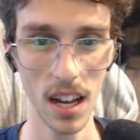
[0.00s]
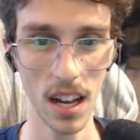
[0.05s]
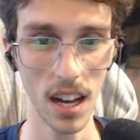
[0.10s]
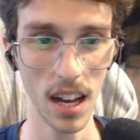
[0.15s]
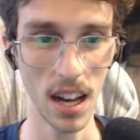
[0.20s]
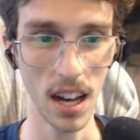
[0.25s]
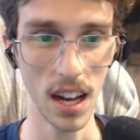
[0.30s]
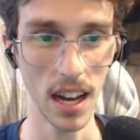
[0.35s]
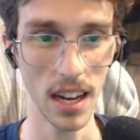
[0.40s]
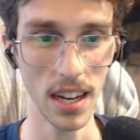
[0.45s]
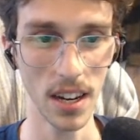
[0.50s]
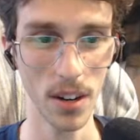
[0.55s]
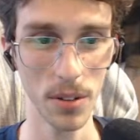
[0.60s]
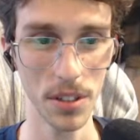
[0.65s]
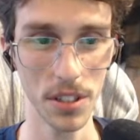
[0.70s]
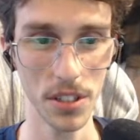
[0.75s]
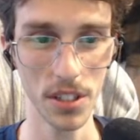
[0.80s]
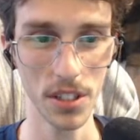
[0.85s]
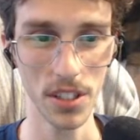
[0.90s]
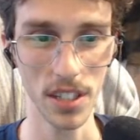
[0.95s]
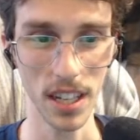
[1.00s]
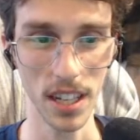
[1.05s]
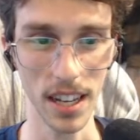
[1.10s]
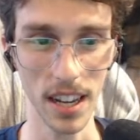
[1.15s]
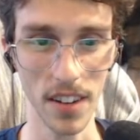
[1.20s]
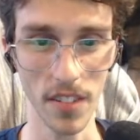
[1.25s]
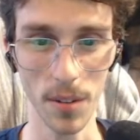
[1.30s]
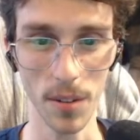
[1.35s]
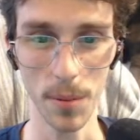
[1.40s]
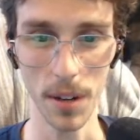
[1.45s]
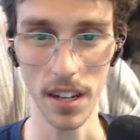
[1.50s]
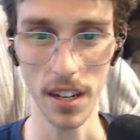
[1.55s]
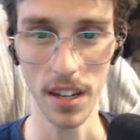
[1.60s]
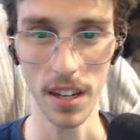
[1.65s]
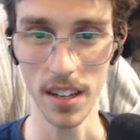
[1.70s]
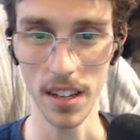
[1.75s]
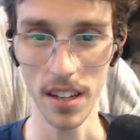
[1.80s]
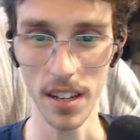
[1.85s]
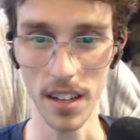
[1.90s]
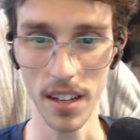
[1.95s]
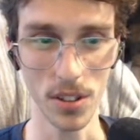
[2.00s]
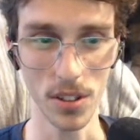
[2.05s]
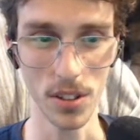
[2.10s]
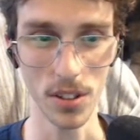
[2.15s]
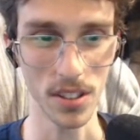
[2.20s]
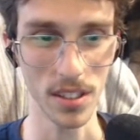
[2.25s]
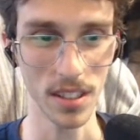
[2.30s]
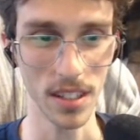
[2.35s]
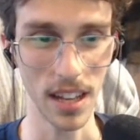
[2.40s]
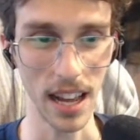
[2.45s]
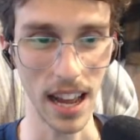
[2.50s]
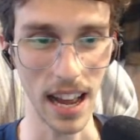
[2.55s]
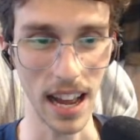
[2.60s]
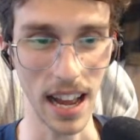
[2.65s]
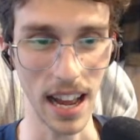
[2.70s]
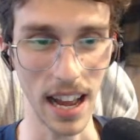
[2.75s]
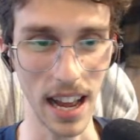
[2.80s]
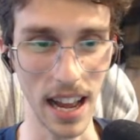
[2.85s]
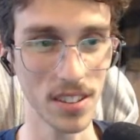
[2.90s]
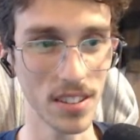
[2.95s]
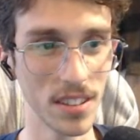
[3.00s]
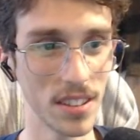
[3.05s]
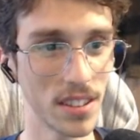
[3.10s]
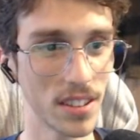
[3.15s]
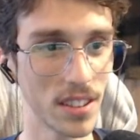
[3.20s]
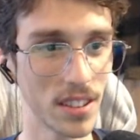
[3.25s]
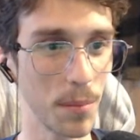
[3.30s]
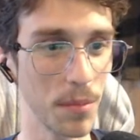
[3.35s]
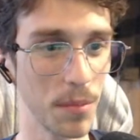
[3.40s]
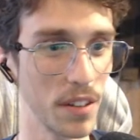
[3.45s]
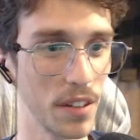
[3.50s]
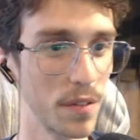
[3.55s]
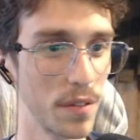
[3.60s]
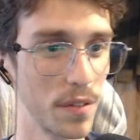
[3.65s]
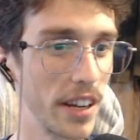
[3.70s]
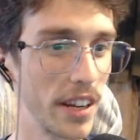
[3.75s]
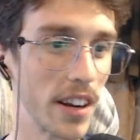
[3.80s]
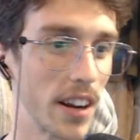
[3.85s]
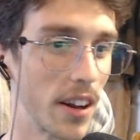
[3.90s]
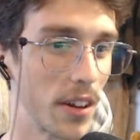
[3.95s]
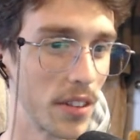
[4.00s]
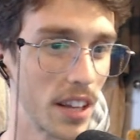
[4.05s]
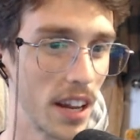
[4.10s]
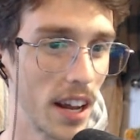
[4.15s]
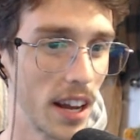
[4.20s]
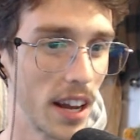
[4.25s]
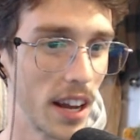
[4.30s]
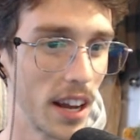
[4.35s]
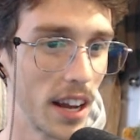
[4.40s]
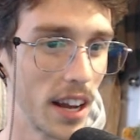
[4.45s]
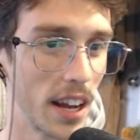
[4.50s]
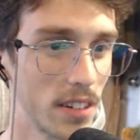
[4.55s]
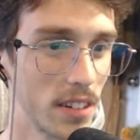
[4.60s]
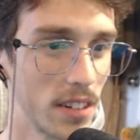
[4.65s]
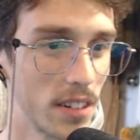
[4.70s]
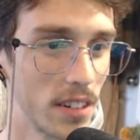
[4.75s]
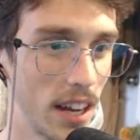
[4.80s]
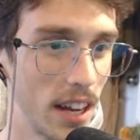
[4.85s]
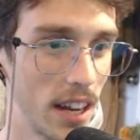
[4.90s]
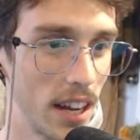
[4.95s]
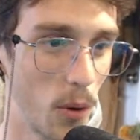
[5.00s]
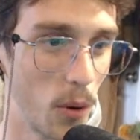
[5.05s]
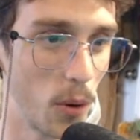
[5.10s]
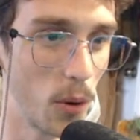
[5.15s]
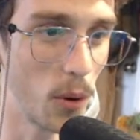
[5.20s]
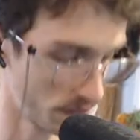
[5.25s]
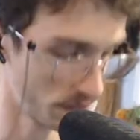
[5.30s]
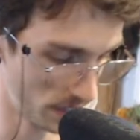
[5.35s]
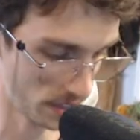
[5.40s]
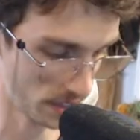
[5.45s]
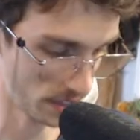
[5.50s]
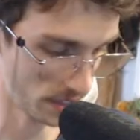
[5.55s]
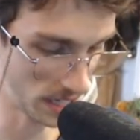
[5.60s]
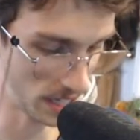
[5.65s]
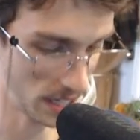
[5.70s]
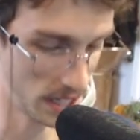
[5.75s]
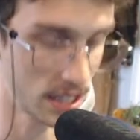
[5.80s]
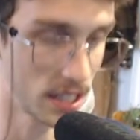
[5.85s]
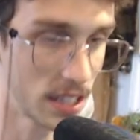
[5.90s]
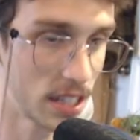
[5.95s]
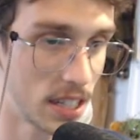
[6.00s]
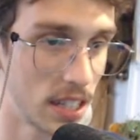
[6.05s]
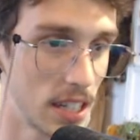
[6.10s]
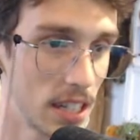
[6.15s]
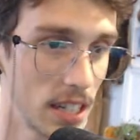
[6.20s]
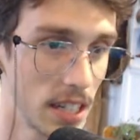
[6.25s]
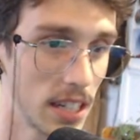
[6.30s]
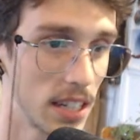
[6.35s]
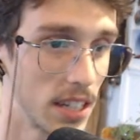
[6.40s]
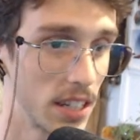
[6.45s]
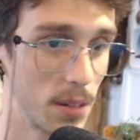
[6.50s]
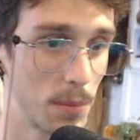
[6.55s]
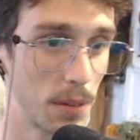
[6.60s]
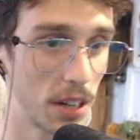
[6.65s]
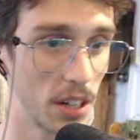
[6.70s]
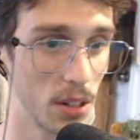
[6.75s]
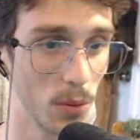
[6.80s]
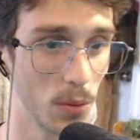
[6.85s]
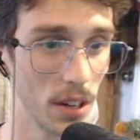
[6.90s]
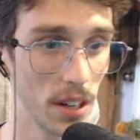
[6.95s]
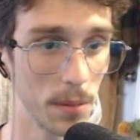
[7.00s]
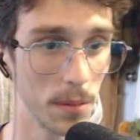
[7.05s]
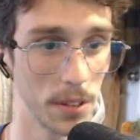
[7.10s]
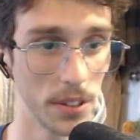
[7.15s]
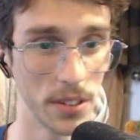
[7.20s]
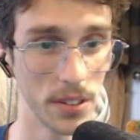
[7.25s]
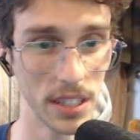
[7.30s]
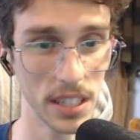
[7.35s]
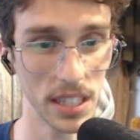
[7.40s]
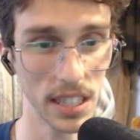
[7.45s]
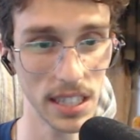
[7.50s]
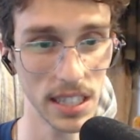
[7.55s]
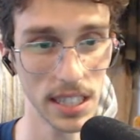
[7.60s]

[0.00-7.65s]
always just think everybody is just has something figured out that I don't. I always feel that no matter what I'm doing.